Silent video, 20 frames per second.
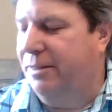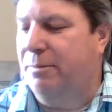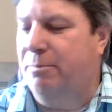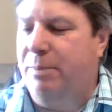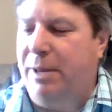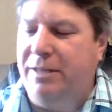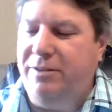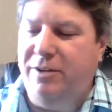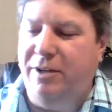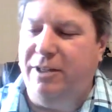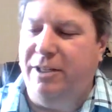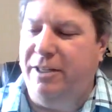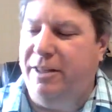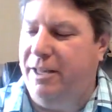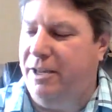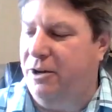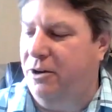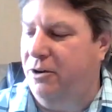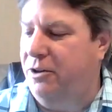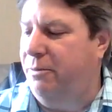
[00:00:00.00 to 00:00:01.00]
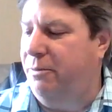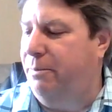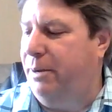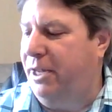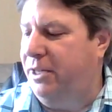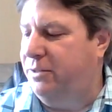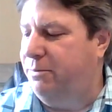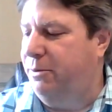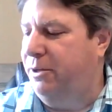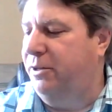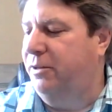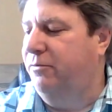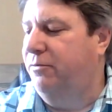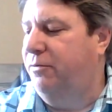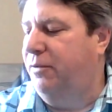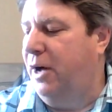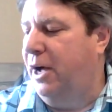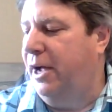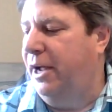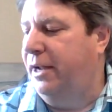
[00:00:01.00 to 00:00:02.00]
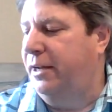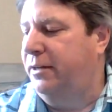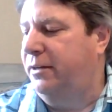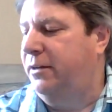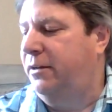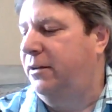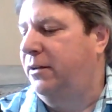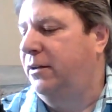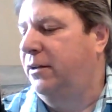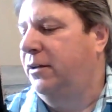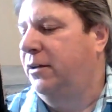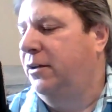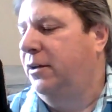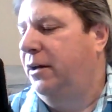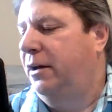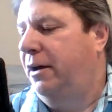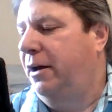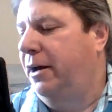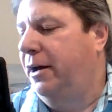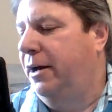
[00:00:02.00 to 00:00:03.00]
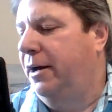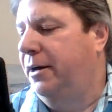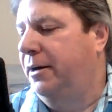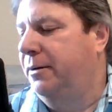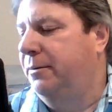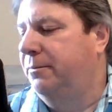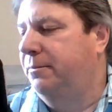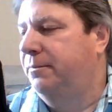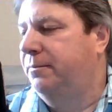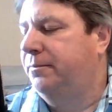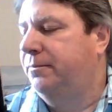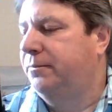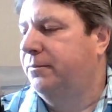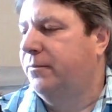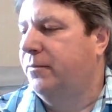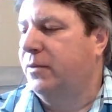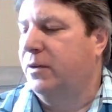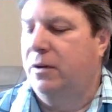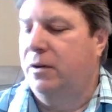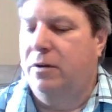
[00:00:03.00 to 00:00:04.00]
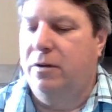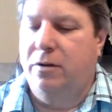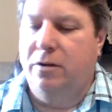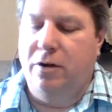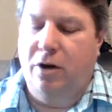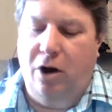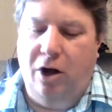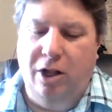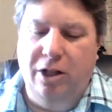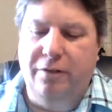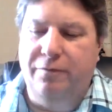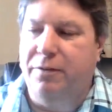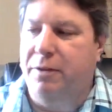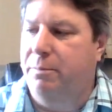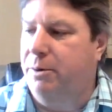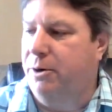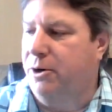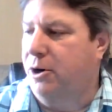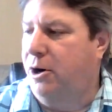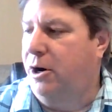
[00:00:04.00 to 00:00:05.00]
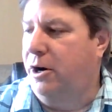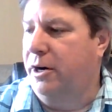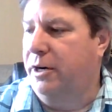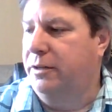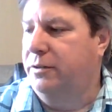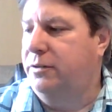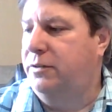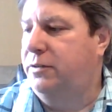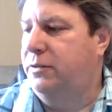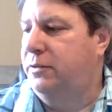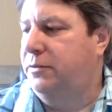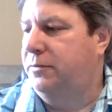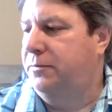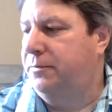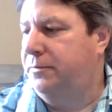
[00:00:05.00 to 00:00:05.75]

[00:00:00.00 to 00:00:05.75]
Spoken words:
basically they go to the basement and find all of the Bernards.